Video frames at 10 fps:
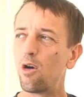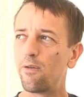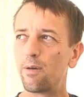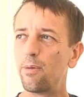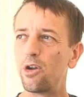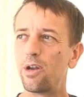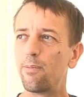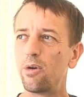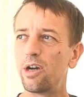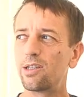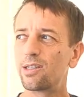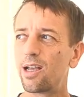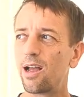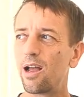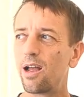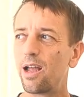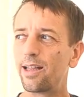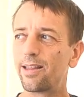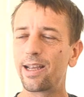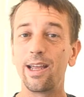over 1 million books
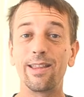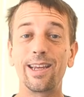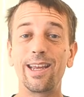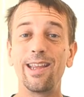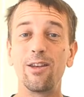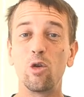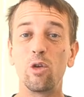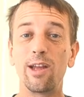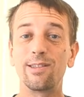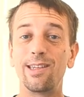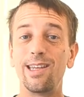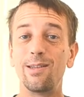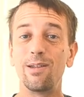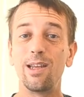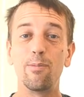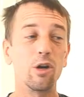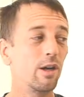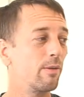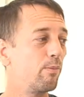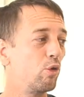at the Kindle. That's the
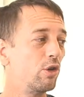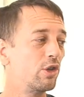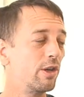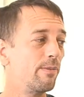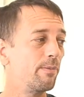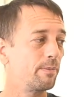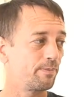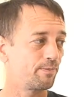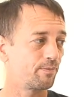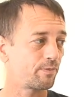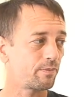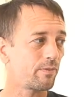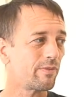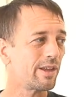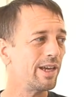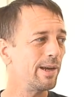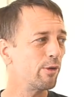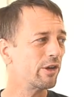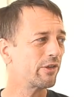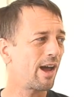ebook portion,
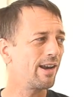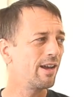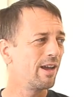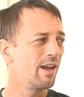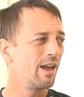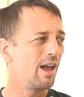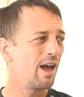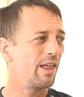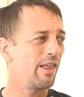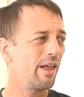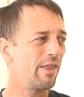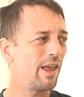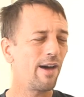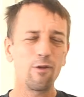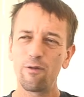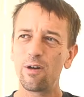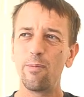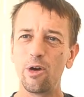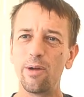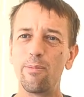ebook side. They have over
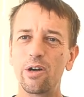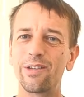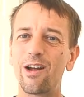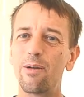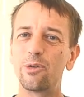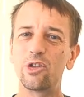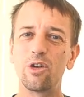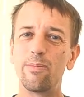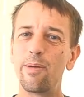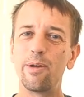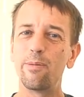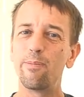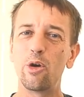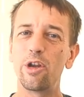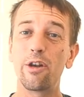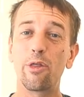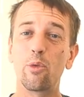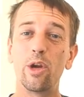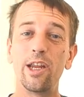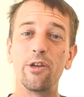1 million books now, I'm sure, maybe
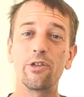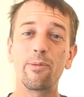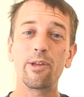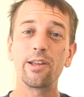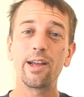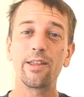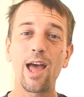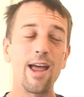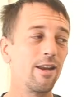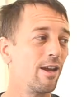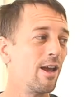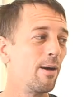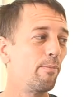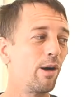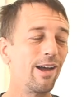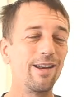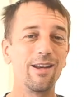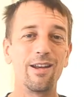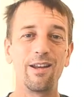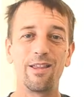1,000,003 or something like that.
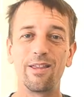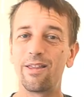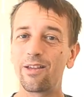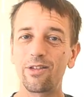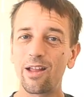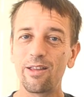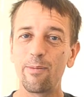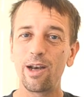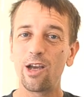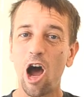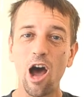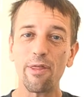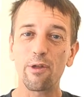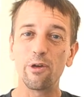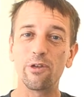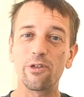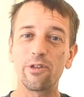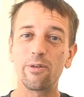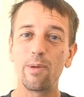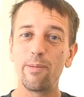But that's not that many
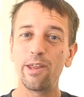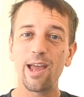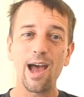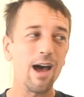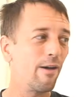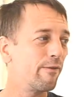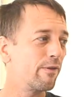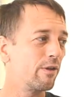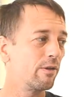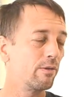authors. Maybe they have,